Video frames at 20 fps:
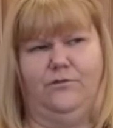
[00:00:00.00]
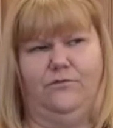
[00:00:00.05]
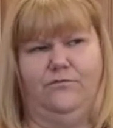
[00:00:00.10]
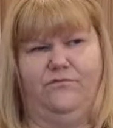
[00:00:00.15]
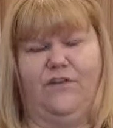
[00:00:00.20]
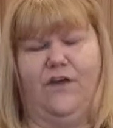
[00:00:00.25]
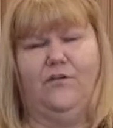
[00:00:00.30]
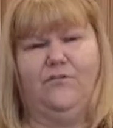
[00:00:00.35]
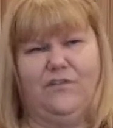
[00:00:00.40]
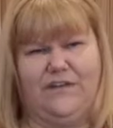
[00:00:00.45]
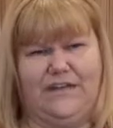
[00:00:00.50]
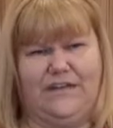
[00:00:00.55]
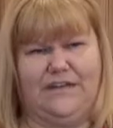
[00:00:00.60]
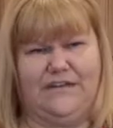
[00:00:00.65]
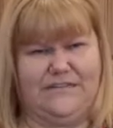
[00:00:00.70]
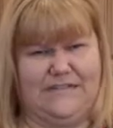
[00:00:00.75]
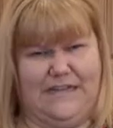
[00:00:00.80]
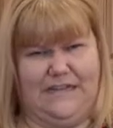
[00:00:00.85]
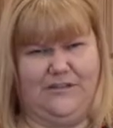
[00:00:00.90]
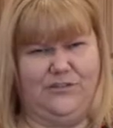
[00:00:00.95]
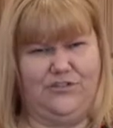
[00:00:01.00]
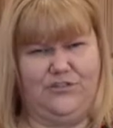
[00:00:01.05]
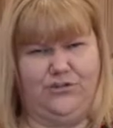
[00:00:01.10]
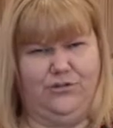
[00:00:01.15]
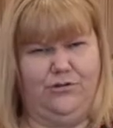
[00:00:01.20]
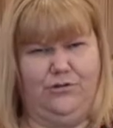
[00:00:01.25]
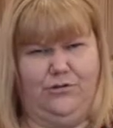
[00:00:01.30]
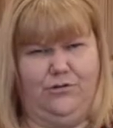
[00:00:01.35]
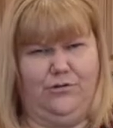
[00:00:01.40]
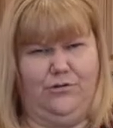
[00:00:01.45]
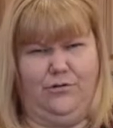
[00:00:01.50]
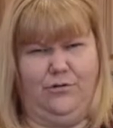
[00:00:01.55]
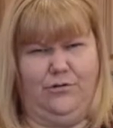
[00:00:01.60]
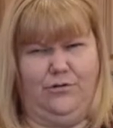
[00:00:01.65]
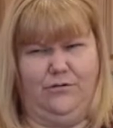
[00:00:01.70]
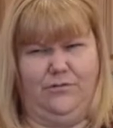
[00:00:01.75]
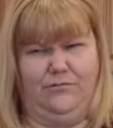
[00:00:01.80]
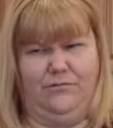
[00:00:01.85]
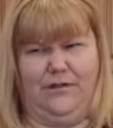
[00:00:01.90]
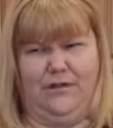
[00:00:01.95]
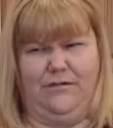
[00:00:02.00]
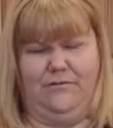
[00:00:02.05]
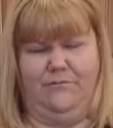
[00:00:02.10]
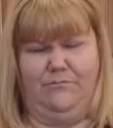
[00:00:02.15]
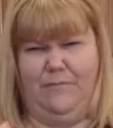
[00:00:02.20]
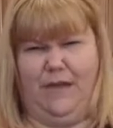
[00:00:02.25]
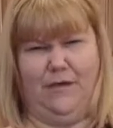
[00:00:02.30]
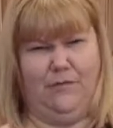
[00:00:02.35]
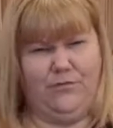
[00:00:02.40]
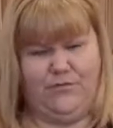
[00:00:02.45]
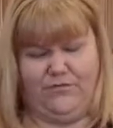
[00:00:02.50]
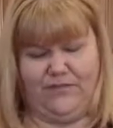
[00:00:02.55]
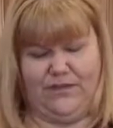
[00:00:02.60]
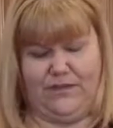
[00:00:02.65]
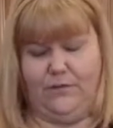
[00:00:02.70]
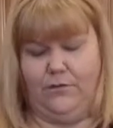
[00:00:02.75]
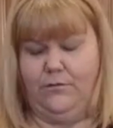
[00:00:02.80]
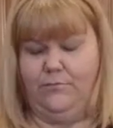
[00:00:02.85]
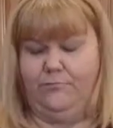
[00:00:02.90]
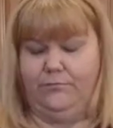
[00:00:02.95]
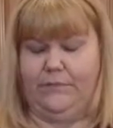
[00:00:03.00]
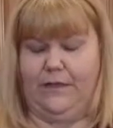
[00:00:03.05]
velvety texture or mouthfeel.